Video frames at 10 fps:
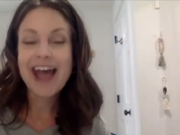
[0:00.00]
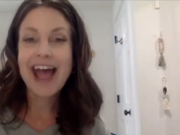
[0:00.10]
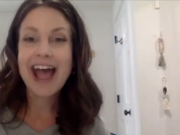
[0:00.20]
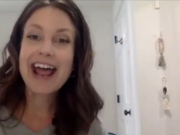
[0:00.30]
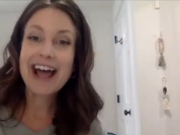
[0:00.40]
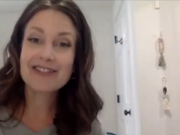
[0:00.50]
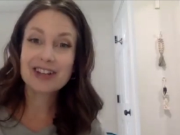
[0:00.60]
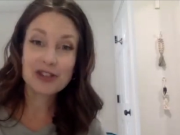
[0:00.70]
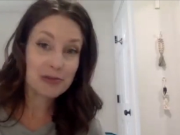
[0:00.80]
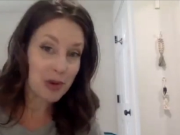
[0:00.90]
at
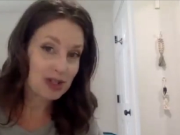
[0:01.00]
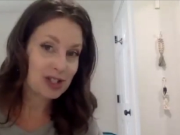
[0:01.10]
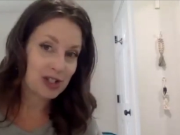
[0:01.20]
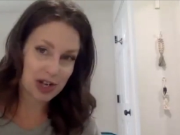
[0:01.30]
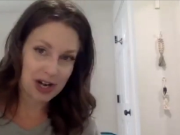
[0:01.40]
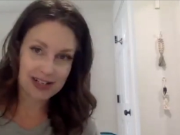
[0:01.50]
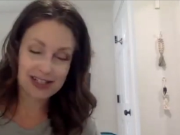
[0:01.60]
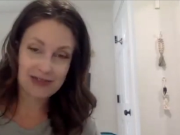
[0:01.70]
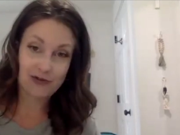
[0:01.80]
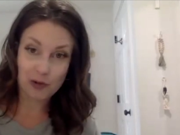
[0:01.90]
having the most
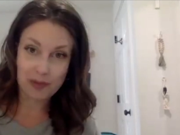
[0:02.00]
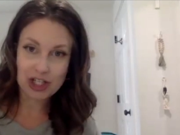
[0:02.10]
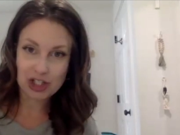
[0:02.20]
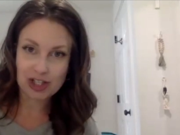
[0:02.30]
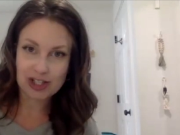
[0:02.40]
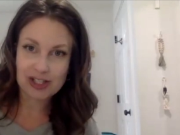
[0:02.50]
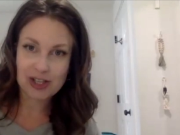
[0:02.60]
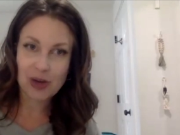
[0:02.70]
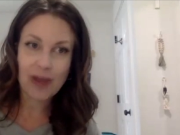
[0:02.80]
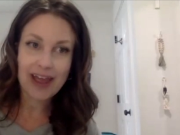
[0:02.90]
transformation.
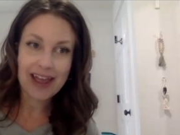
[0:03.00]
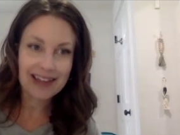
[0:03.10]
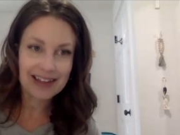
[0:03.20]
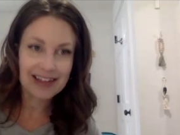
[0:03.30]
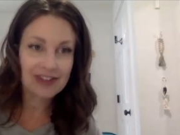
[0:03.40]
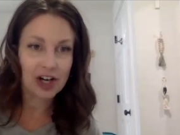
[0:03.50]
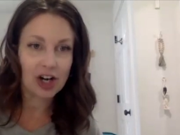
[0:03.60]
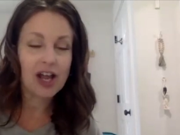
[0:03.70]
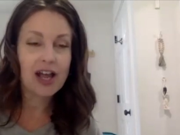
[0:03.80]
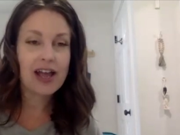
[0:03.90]
So hang in
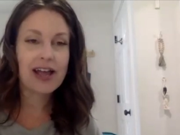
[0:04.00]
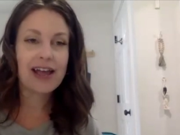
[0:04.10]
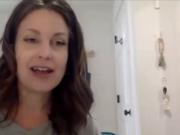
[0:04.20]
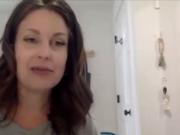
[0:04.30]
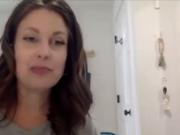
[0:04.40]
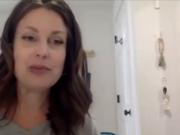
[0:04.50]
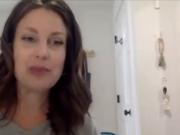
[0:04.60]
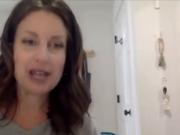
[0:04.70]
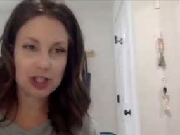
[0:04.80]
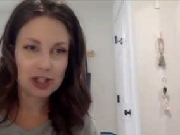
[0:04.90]
there and be
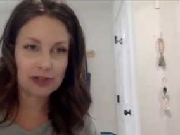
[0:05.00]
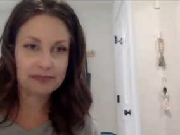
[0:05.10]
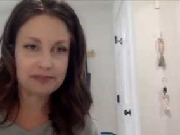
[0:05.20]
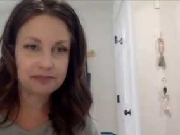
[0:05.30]
patient.